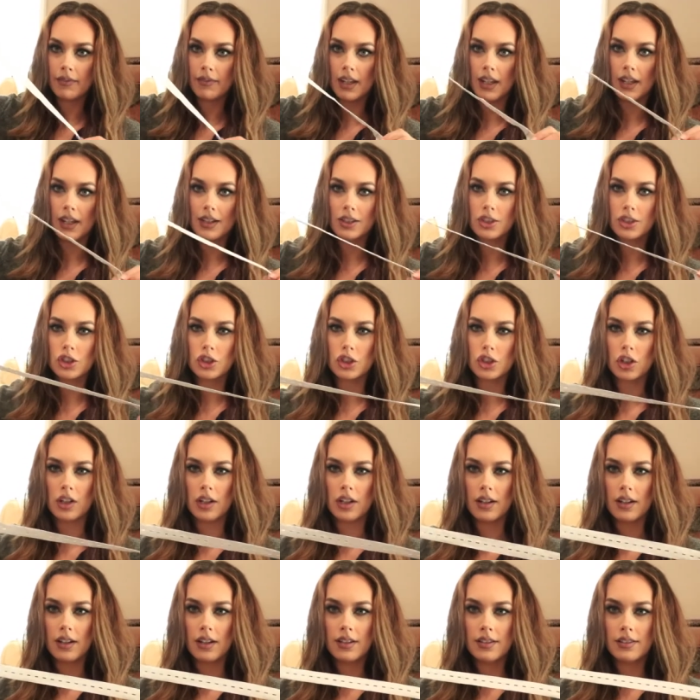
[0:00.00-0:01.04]

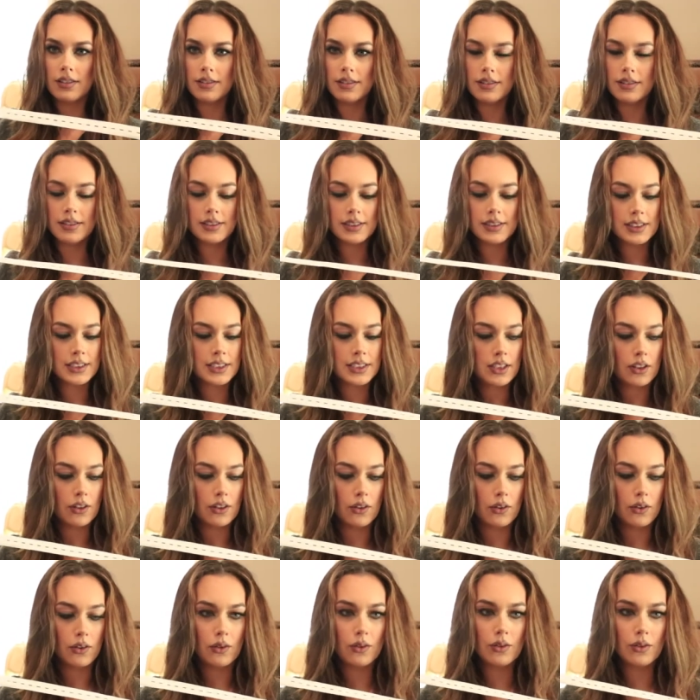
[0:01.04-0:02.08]
extra,
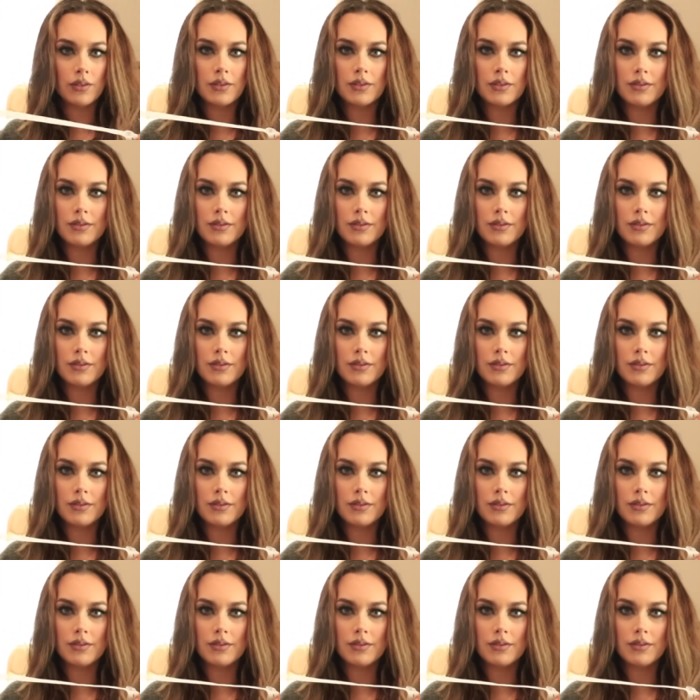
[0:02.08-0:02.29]
so